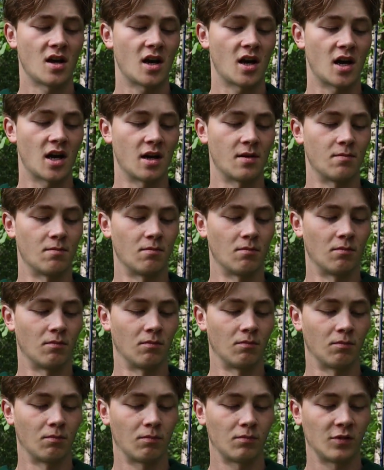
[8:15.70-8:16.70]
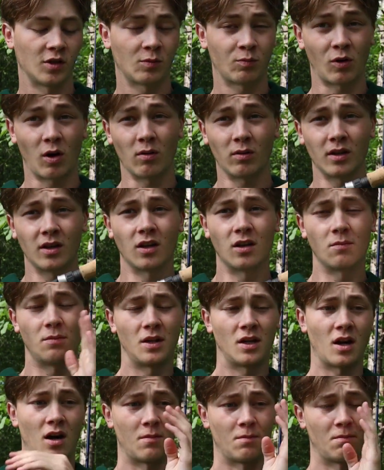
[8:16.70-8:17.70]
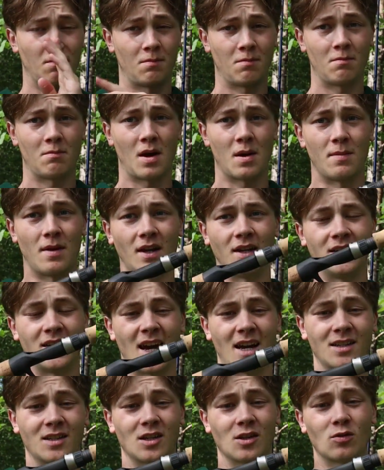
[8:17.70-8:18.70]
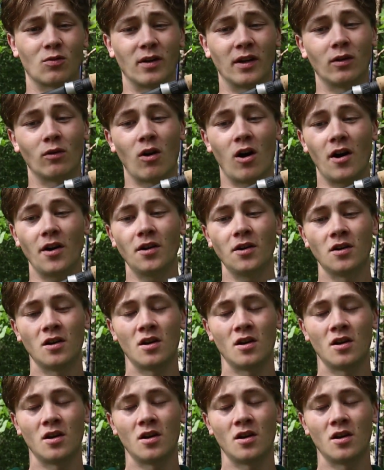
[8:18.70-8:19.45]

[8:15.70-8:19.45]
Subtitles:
It's probably going to become my main Texas rig rod.